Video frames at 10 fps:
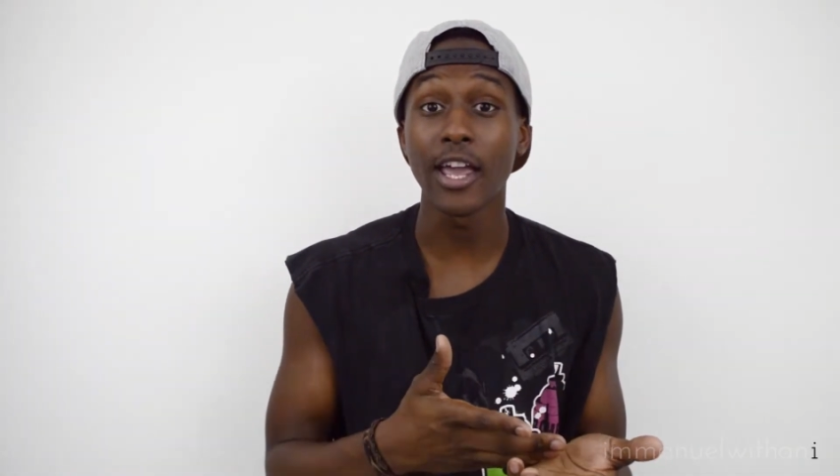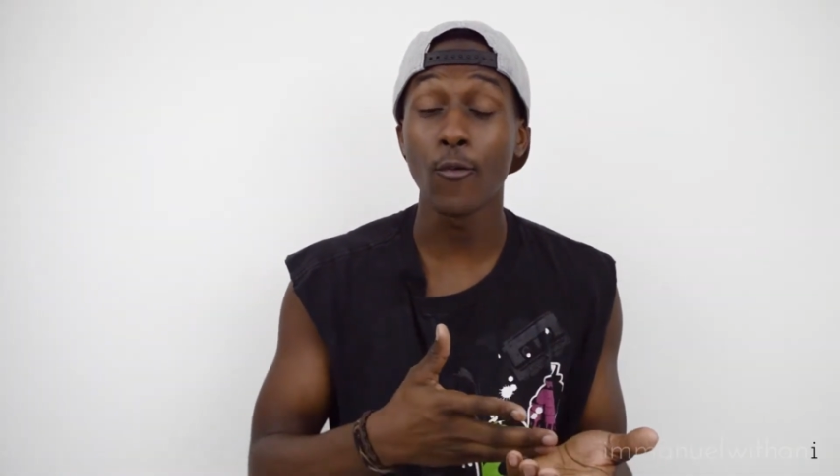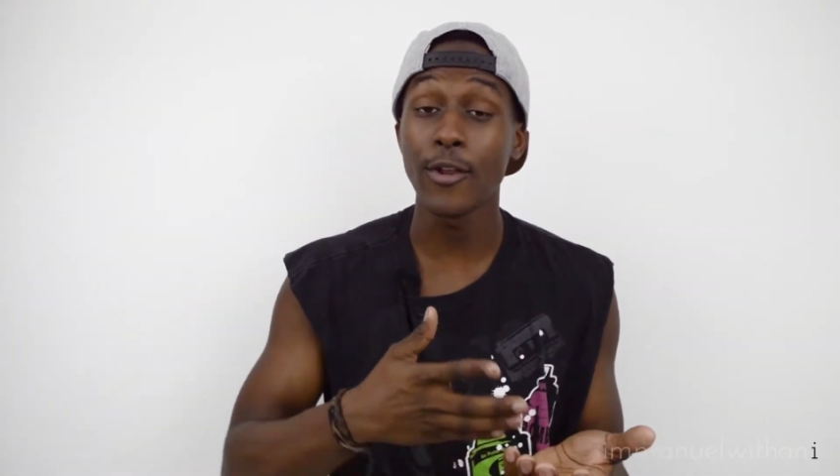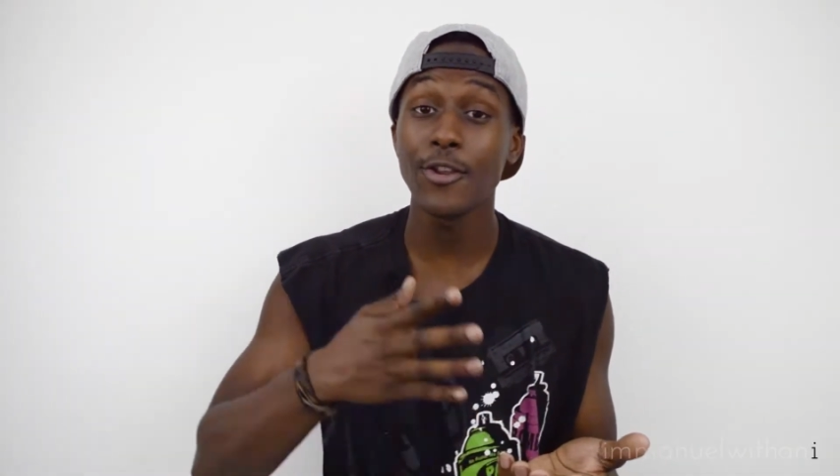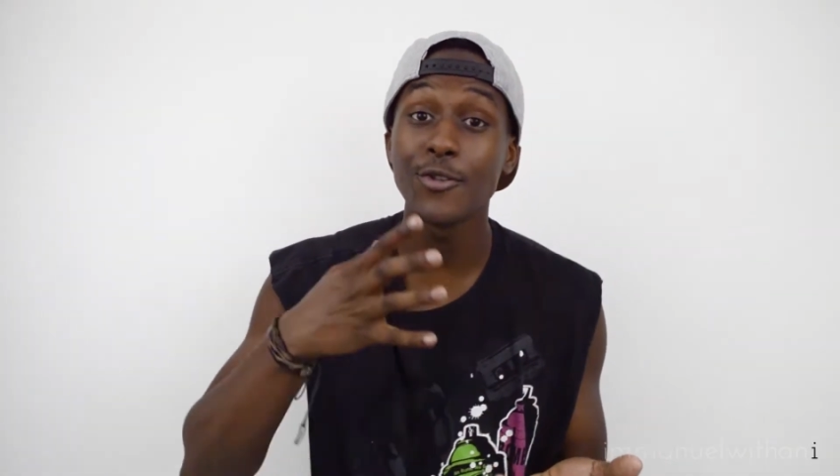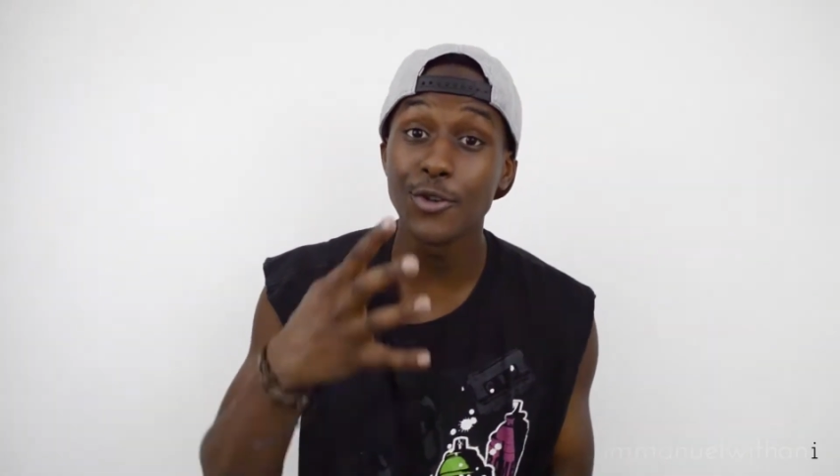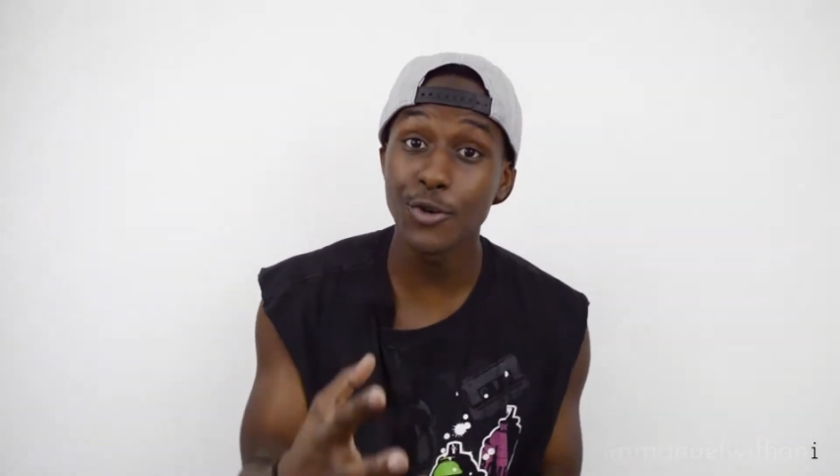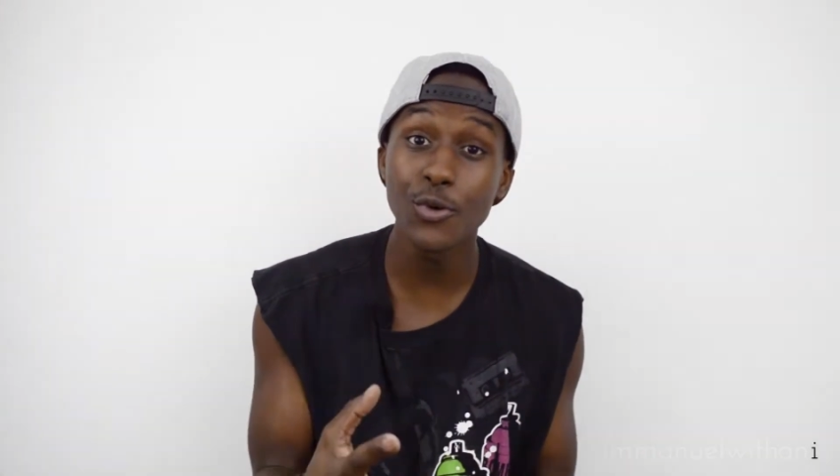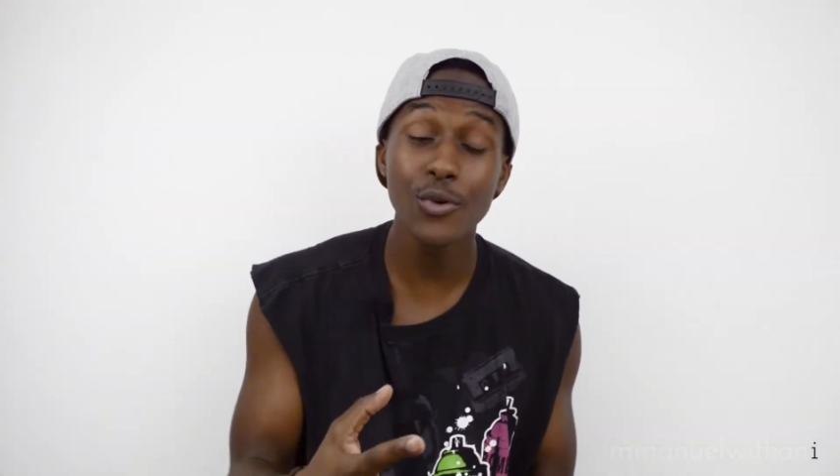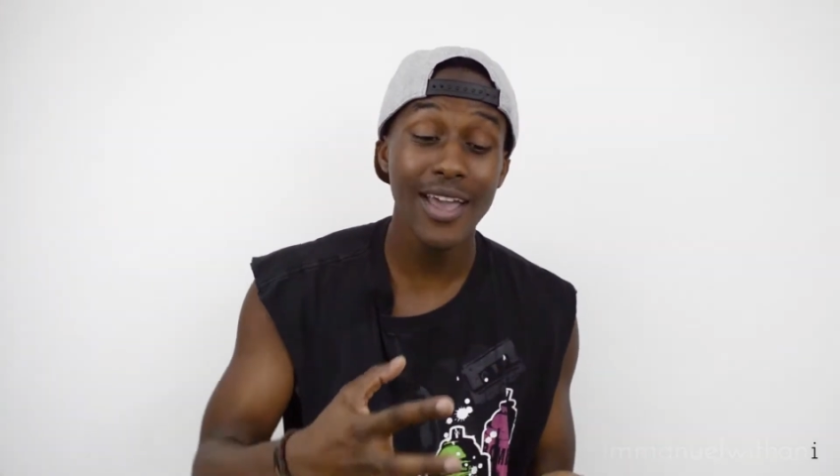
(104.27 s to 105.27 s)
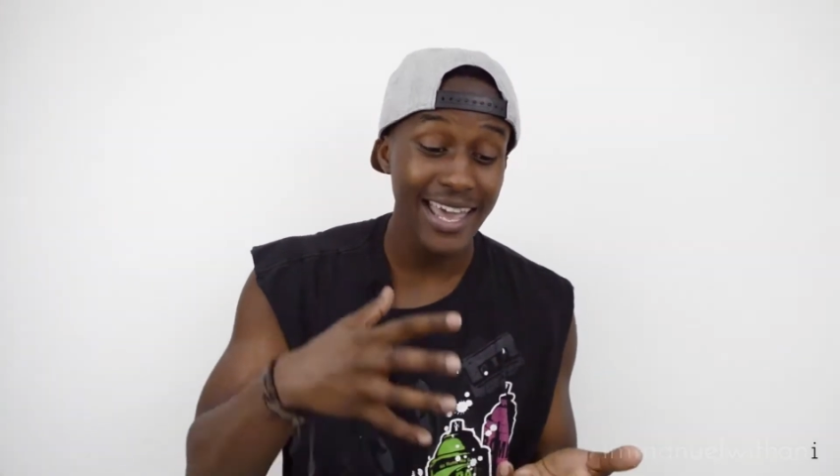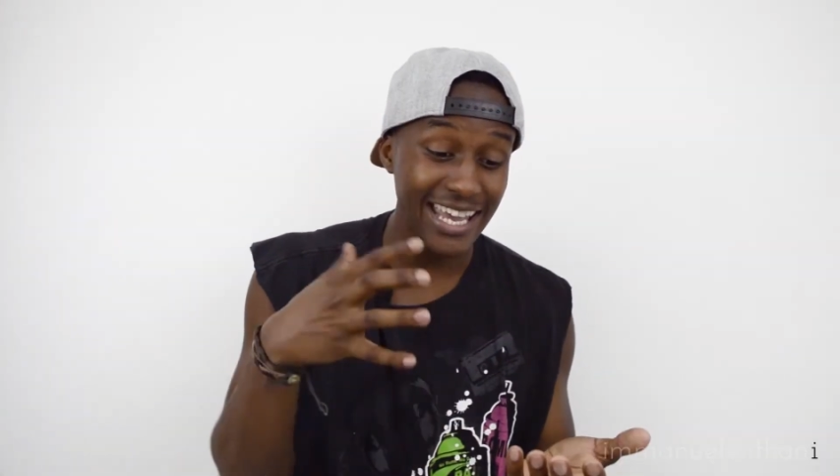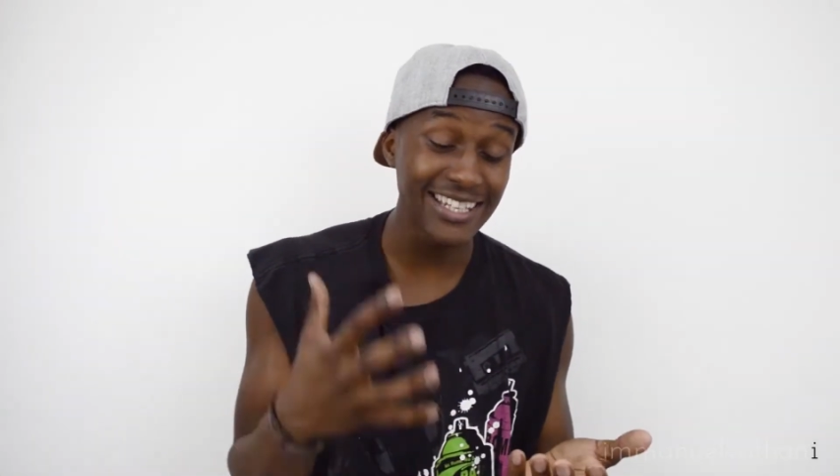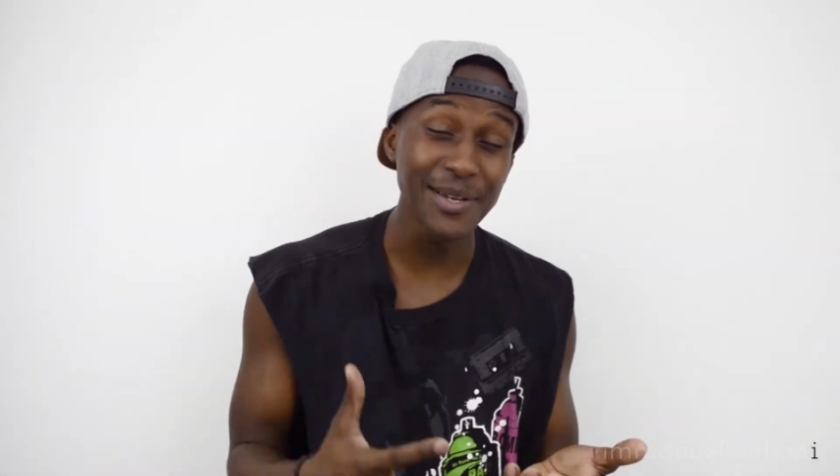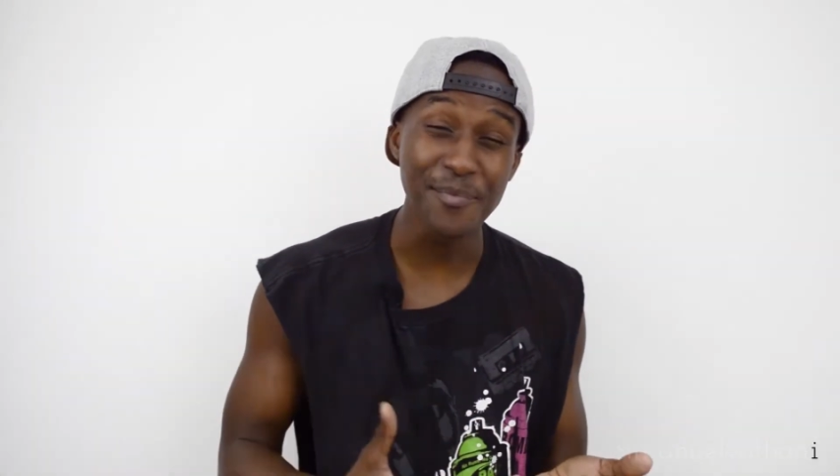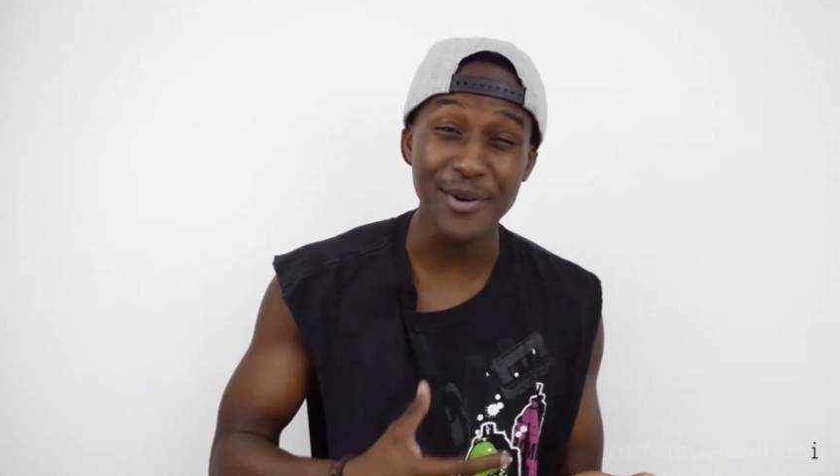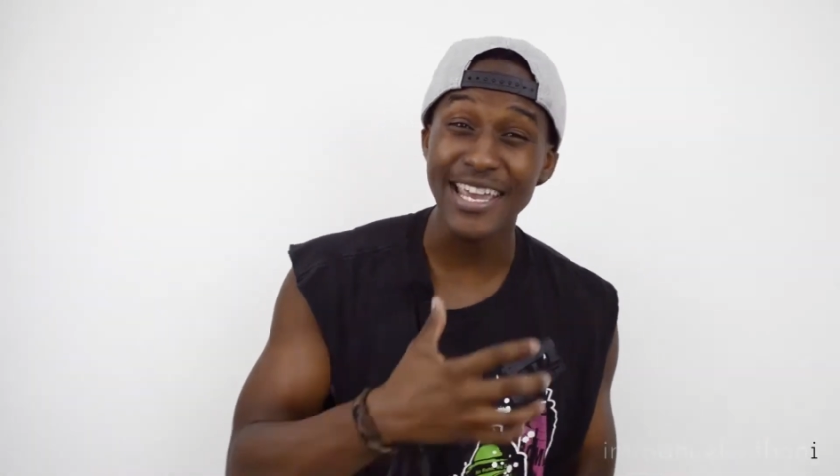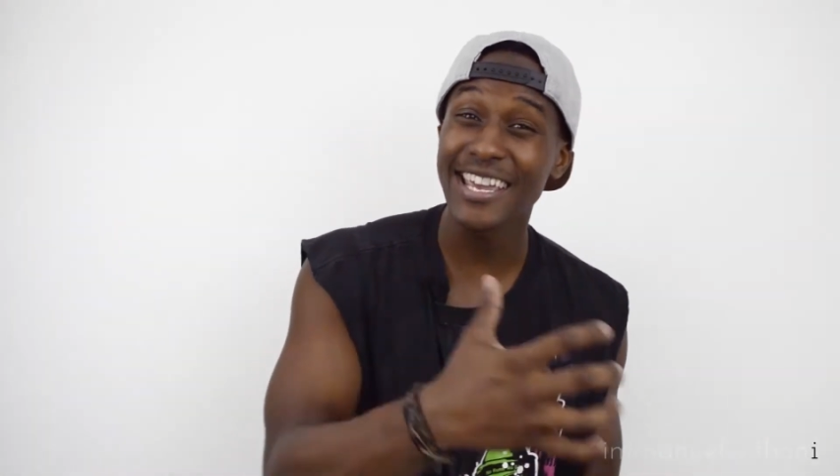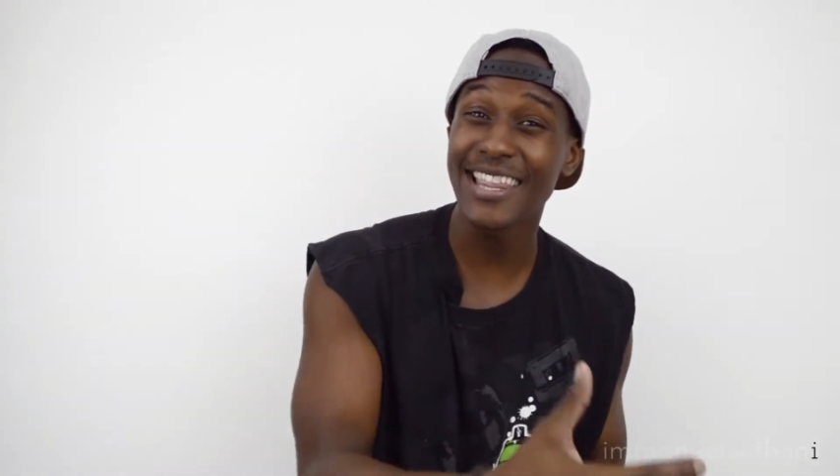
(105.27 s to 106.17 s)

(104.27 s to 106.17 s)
And when you do end up bringing